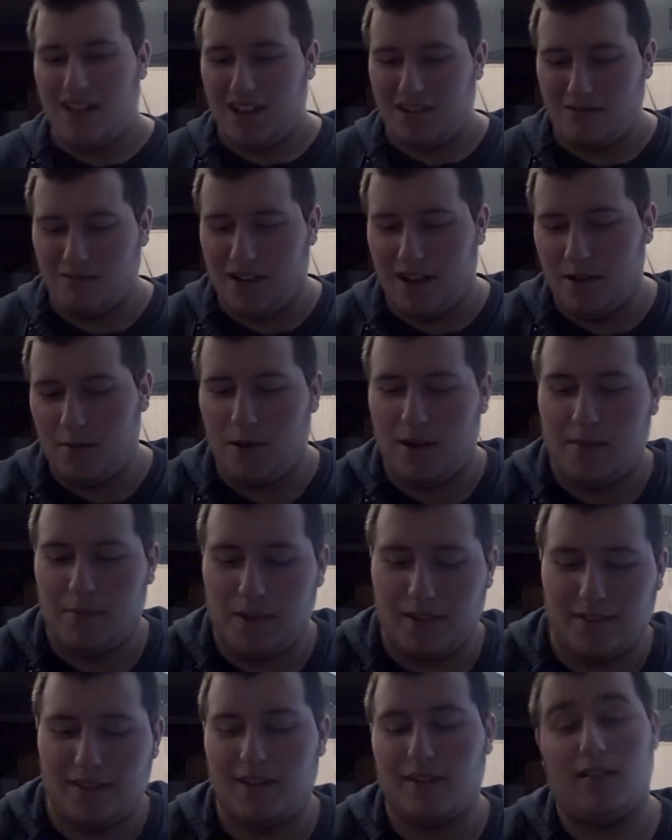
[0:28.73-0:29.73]
Don't care what
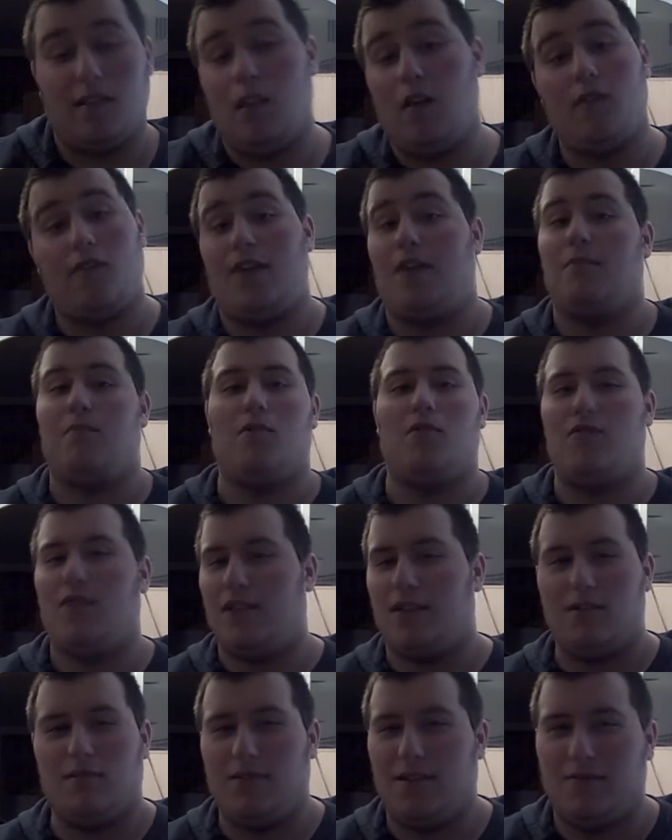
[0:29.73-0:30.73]
anybody says, love that
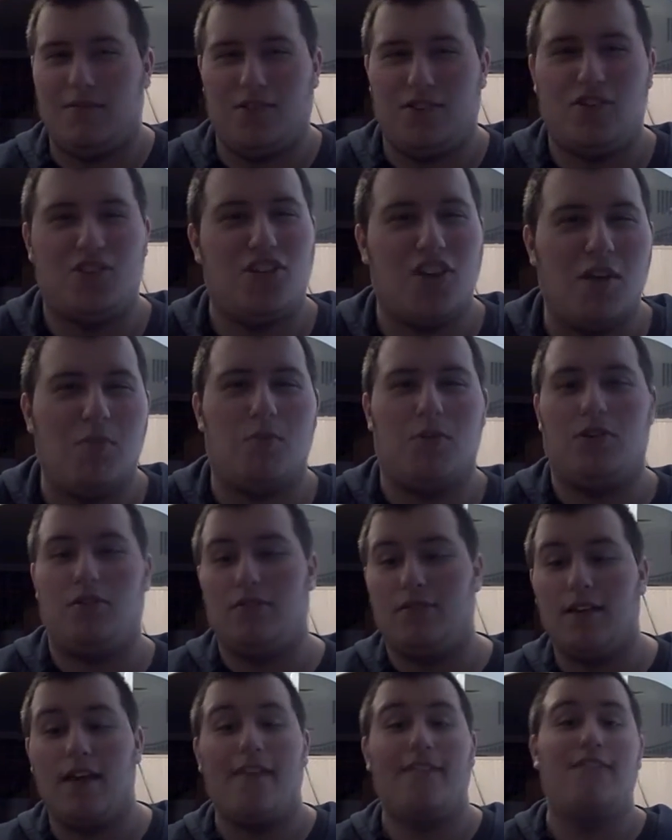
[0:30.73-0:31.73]
movie. Don't give a shit what you
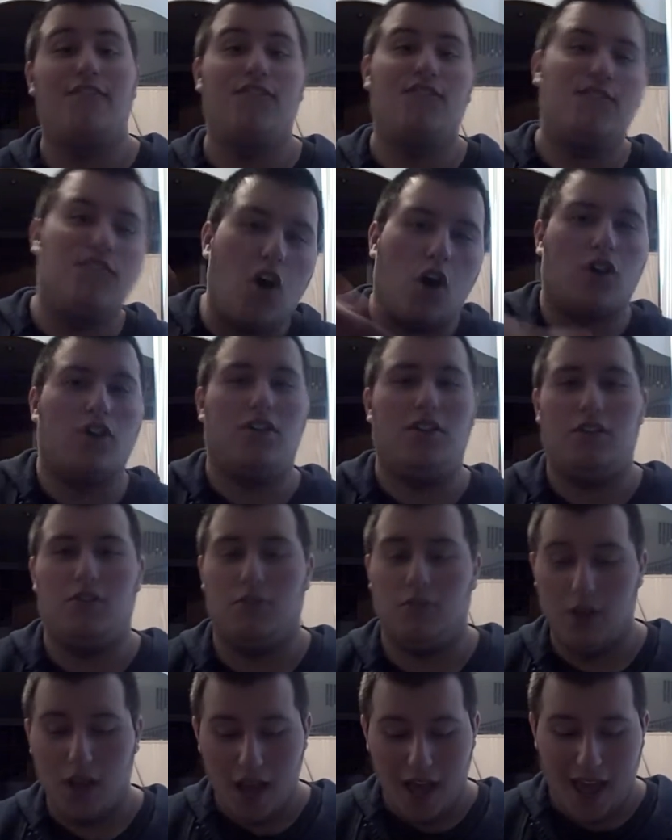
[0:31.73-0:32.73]
say. Fuck
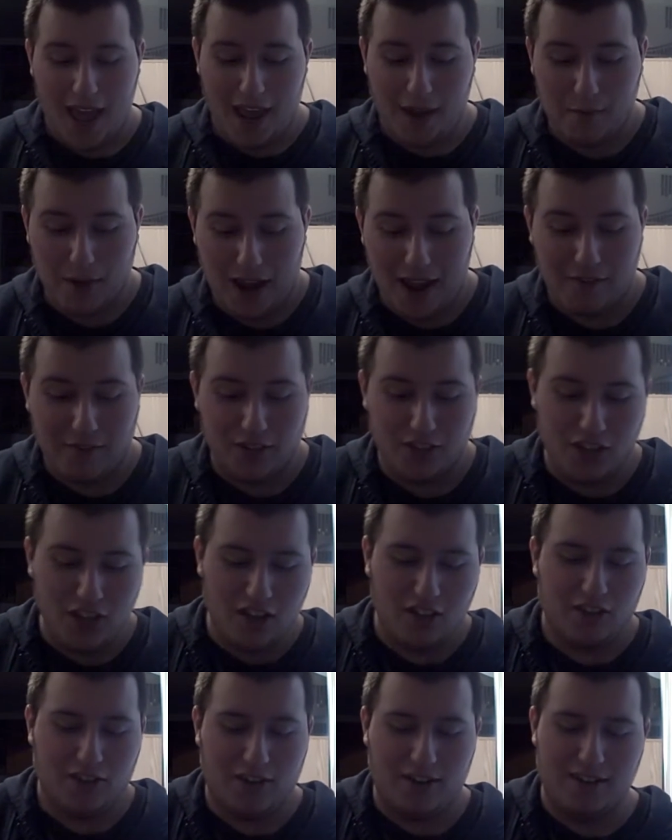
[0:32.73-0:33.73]
you. Anyway, I have
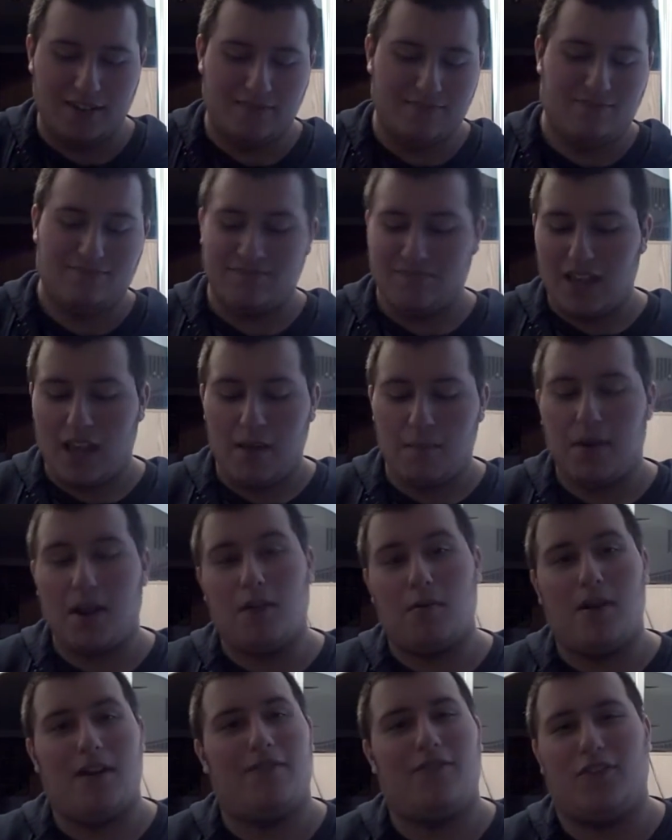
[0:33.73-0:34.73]
another. By
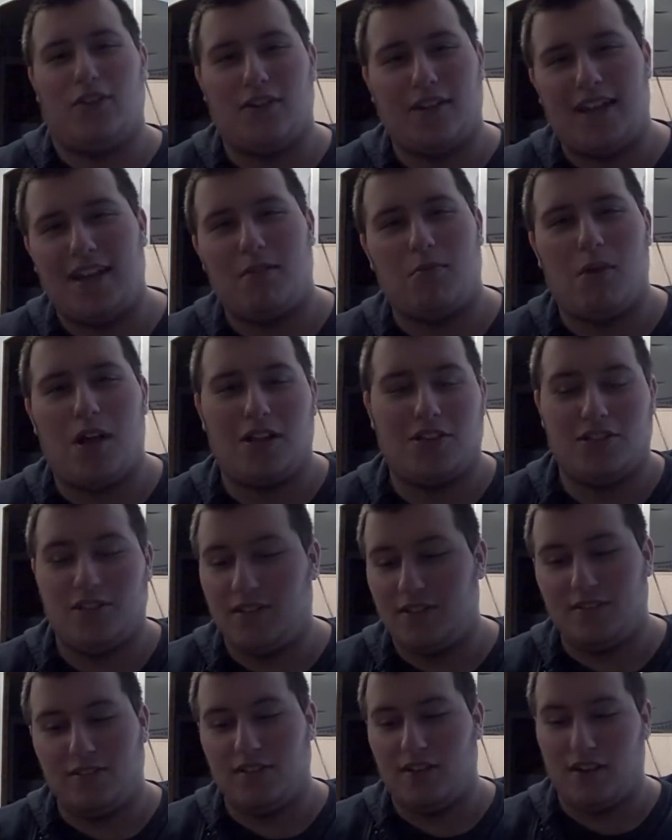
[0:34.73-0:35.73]
the way, if you're a kid watching
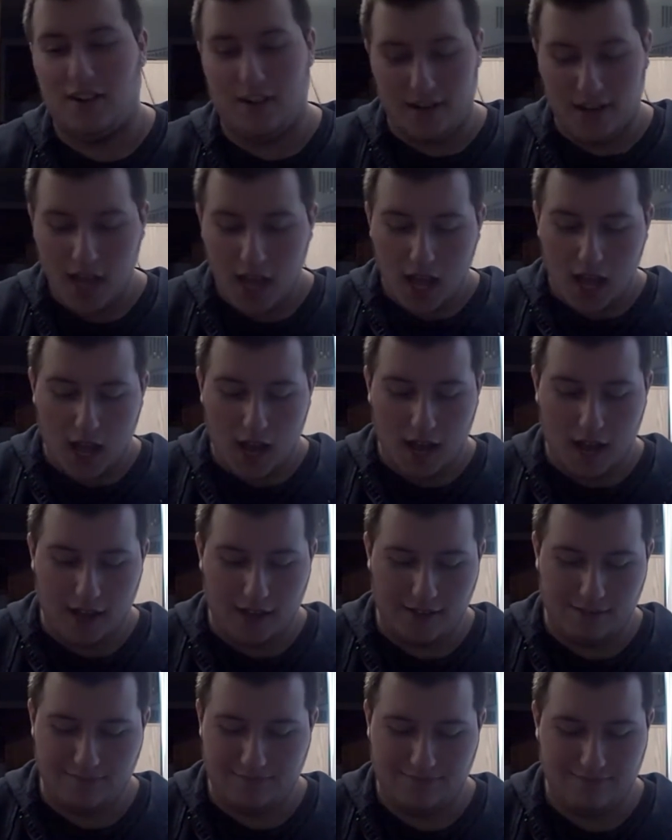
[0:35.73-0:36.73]
this, sorry.
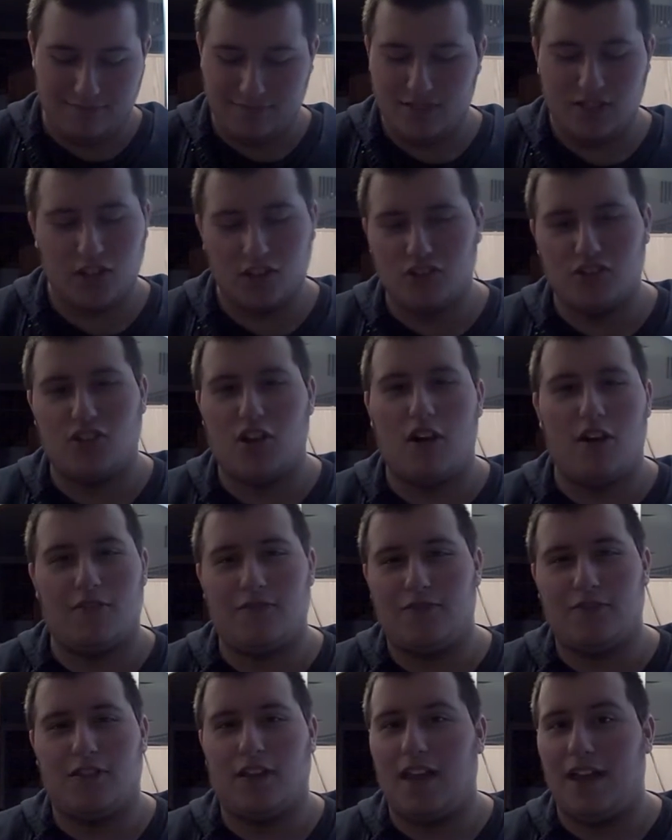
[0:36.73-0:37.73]
You're scarred
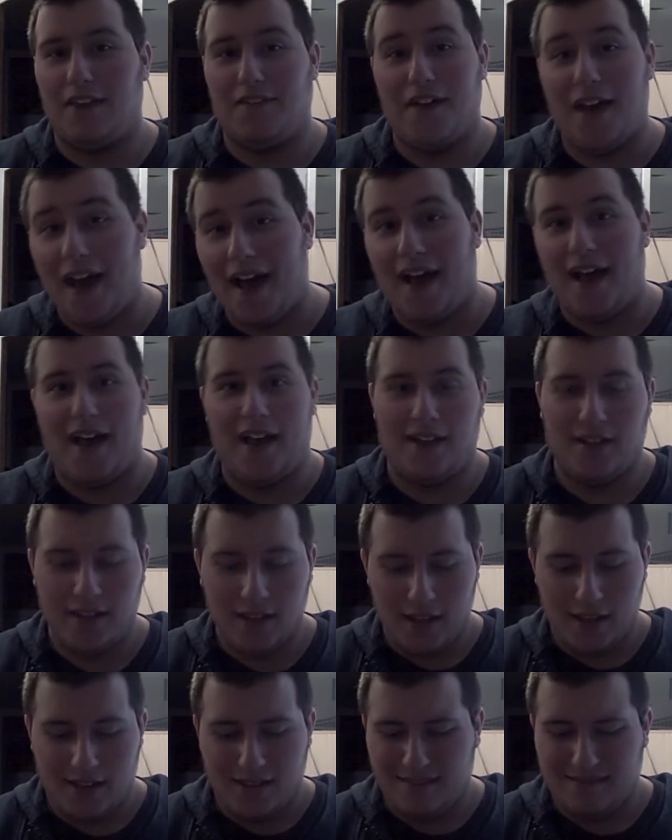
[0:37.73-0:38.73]
for life. Haha.
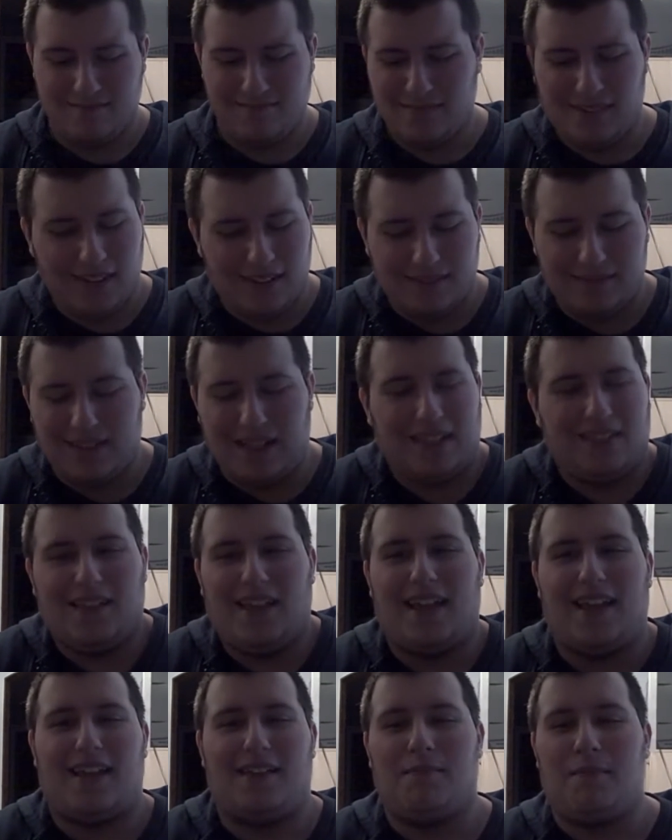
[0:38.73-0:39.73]

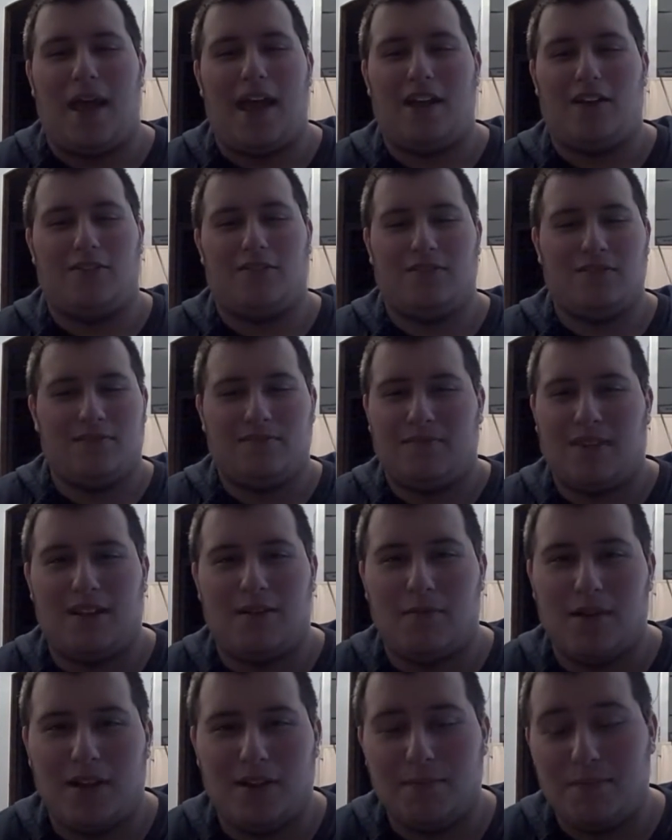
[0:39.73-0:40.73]
Like it matters.
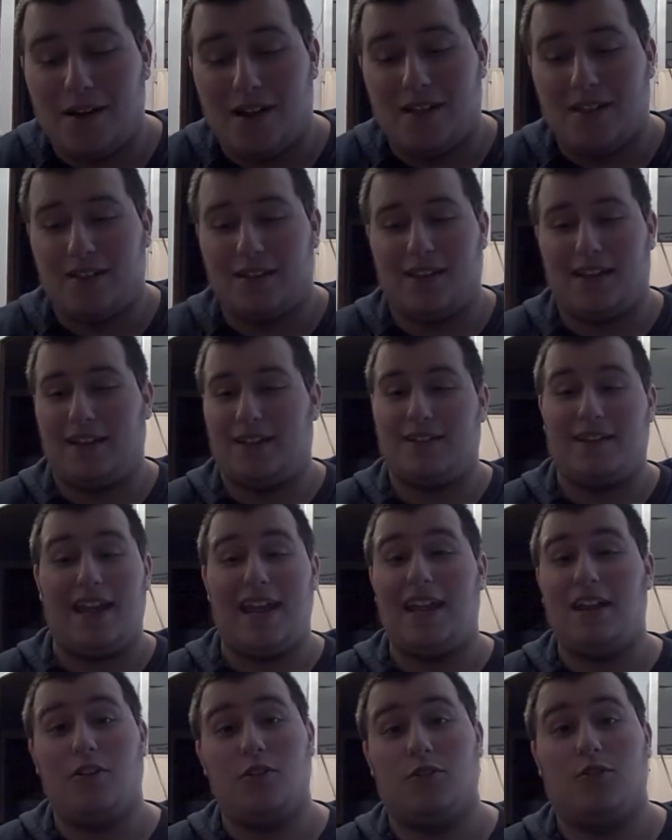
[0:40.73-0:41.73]
Anyway, you're probably like
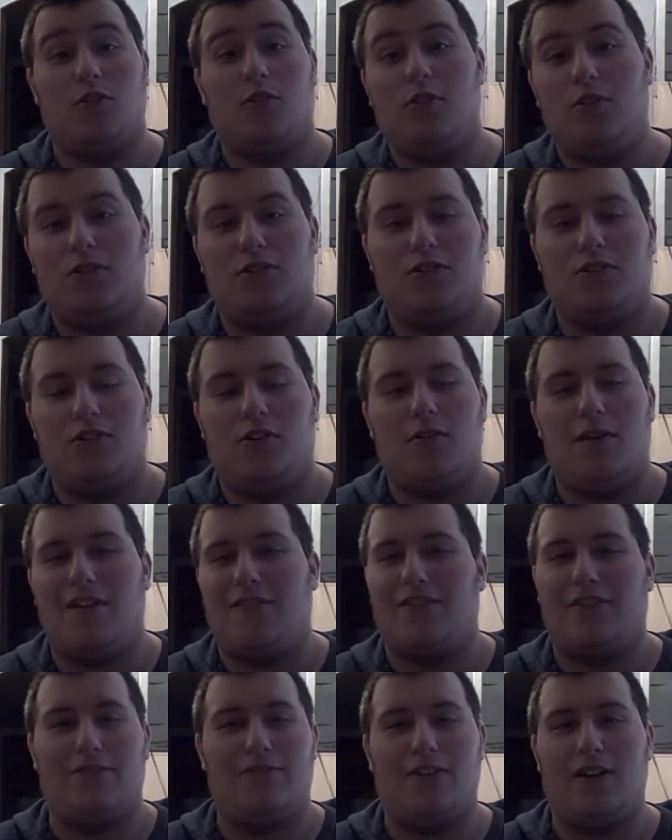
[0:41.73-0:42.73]
8 years old and you know
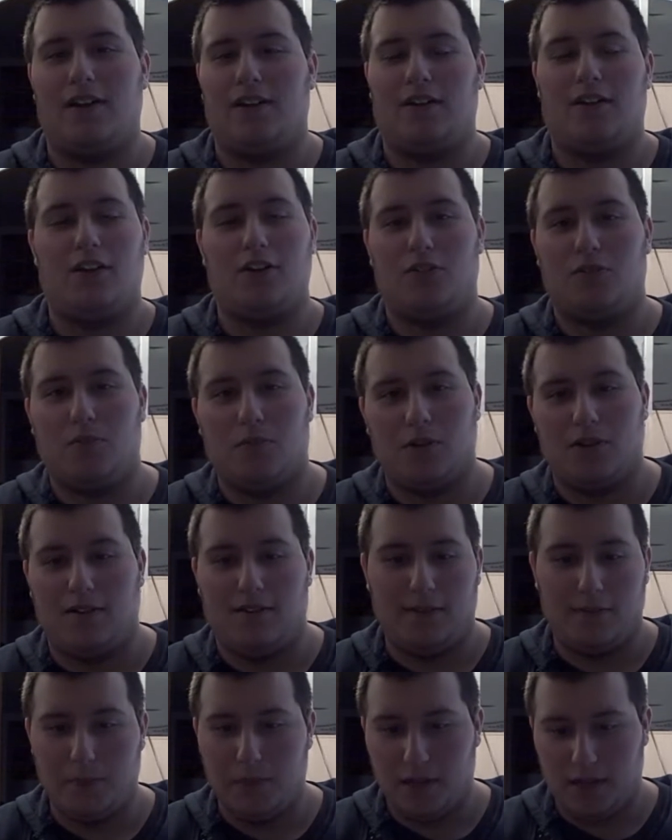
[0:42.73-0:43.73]
every fucking curse word
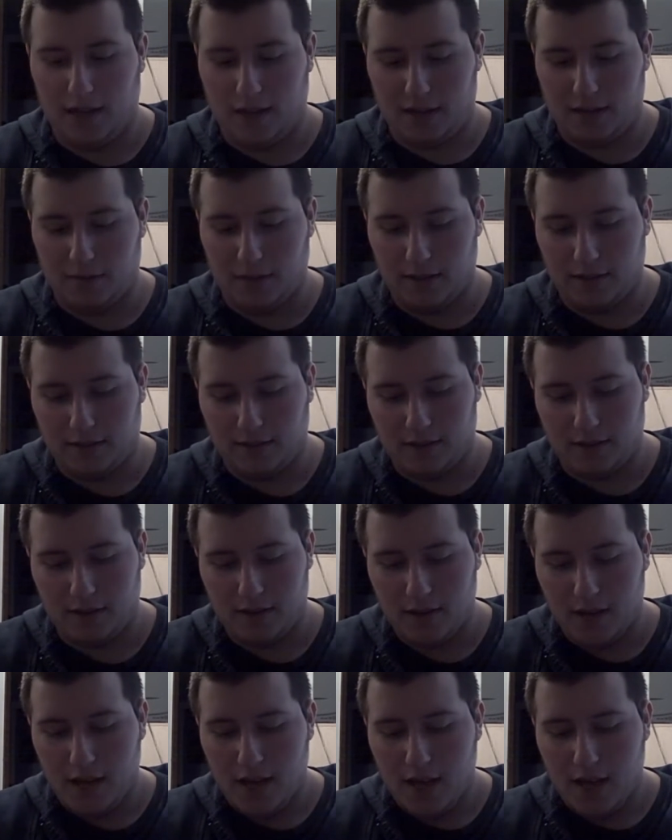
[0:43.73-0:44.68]
in the book anyway, so